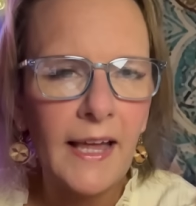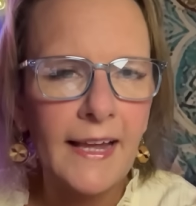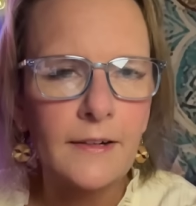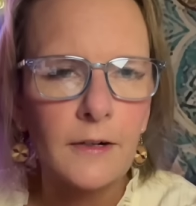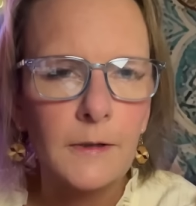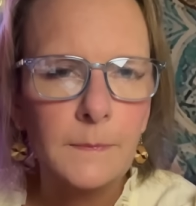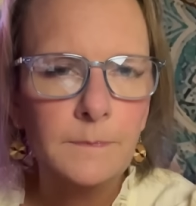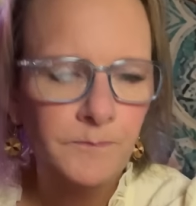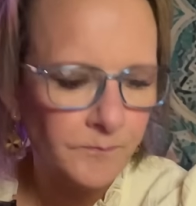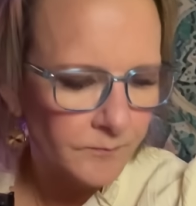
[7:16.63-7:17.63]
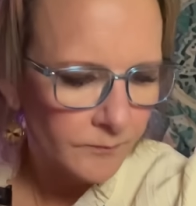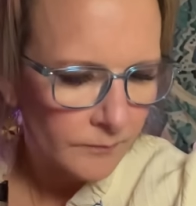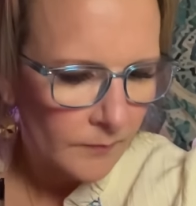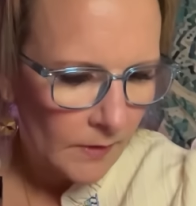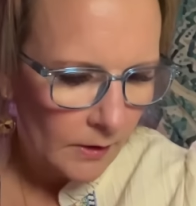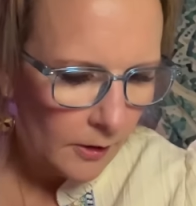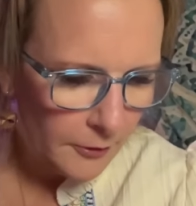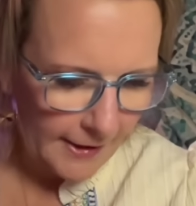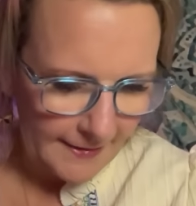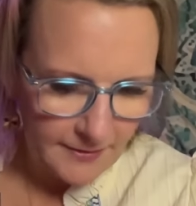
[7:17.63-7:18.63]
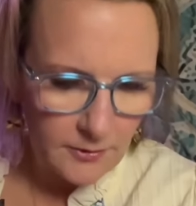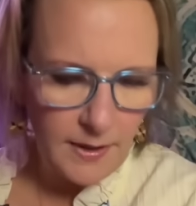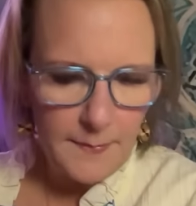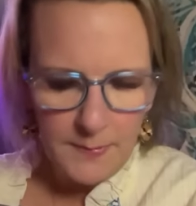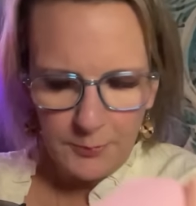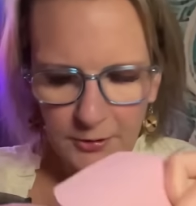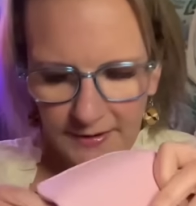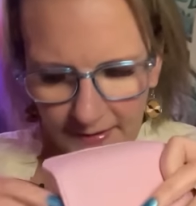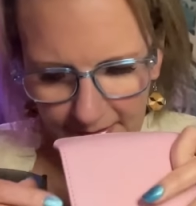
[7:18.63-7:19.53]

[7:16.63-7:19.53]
later. Okay, so let me put the